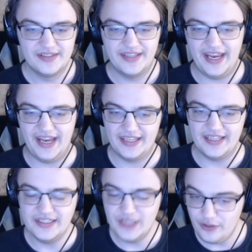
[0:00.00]
Then
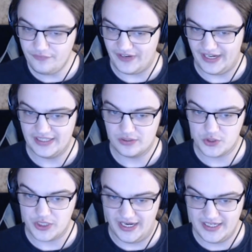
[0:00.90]
another thing that will
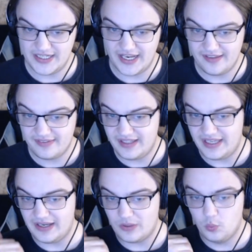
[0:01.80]
change is
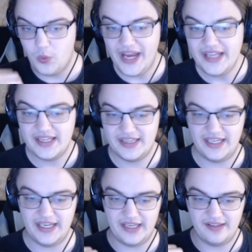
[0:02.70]
the way that
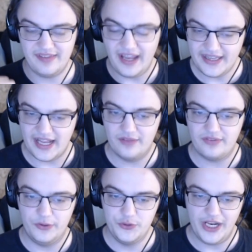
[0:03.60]
the side towns
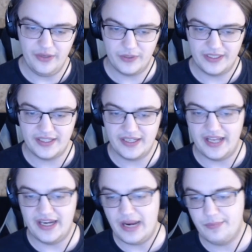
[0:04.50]
are generated
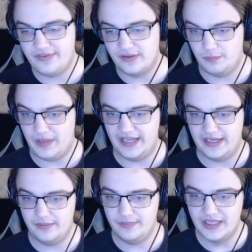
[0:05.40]
in every single
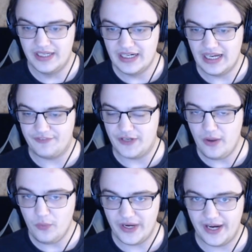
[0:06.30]
biome. If you're
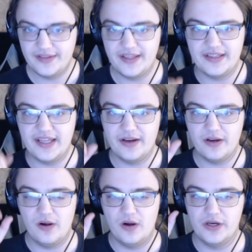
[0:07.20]
not aware, then there
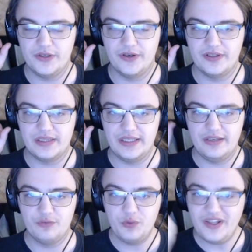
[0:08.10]
are
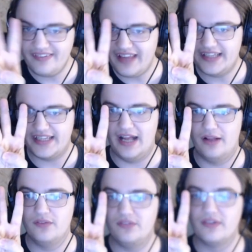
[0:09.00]
currently 3 side
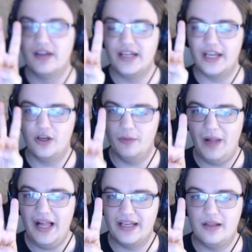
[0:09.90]
towns in your
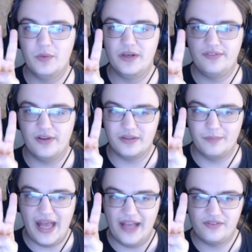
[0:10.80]
biome when you start the
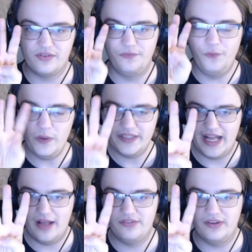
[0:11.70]
match. So 4
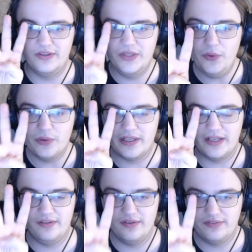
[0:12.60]
towns in total
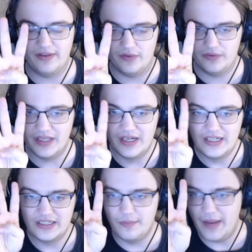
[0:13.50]
in the zone.
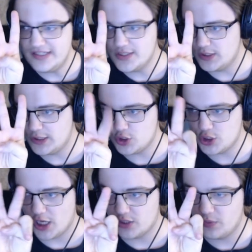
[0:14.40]
The main zone that you
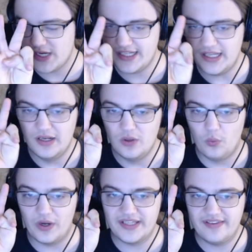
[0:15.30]
start with,
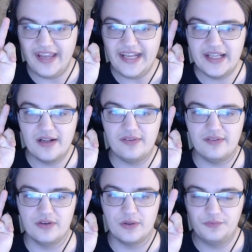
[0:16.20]
one of the side towns
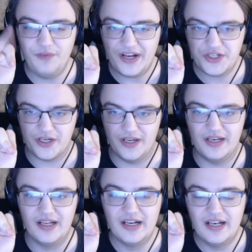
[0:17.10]
is your own
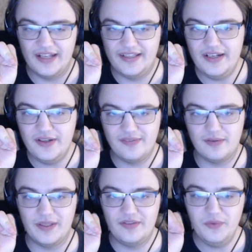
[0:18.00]
faction, and then there used to
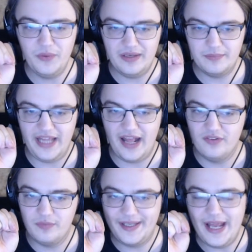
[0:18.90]
be 2 random
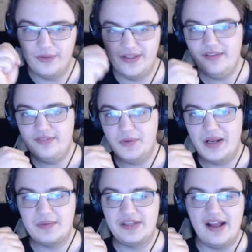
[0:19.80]
towns, but now these 2
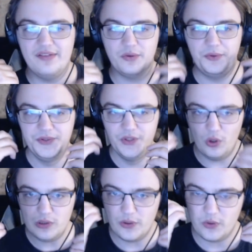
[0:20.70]
random towns are no
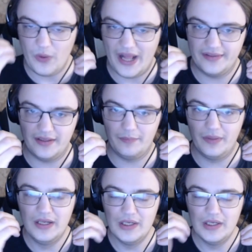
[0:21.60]
longer random.